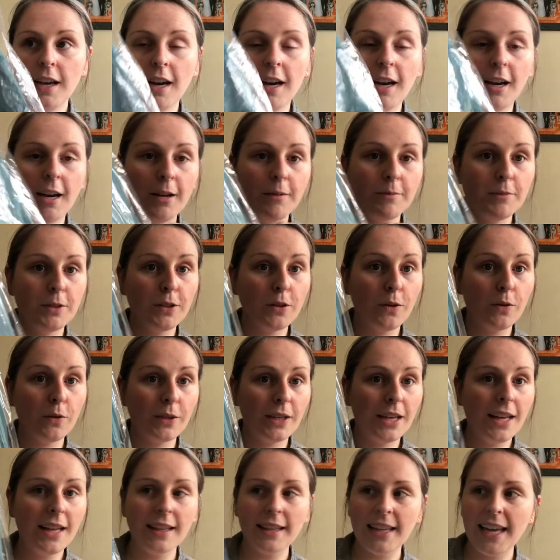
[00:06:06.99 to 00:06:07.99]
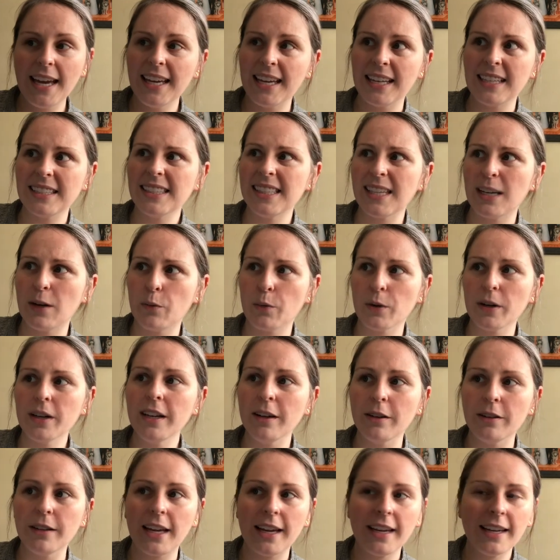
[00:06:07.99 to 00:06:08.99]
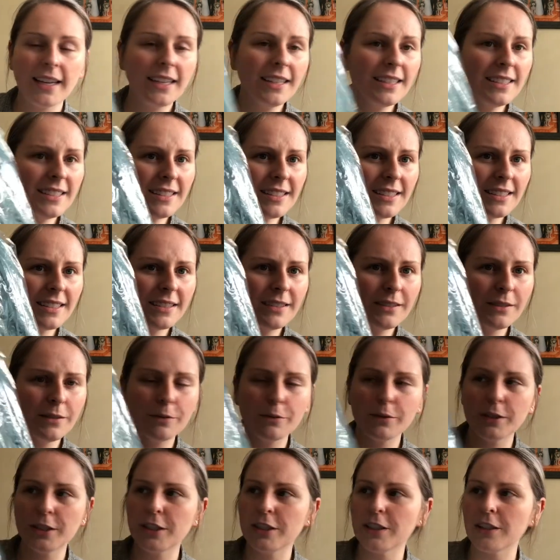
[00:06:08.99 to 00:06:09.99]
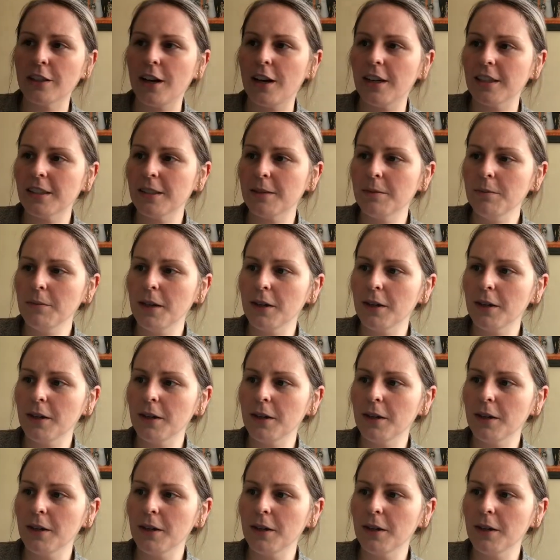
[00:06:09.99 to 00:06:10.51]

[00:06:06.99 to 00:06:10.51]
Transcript: Um, so yeah, leggings, like workout leggings, which is awesome.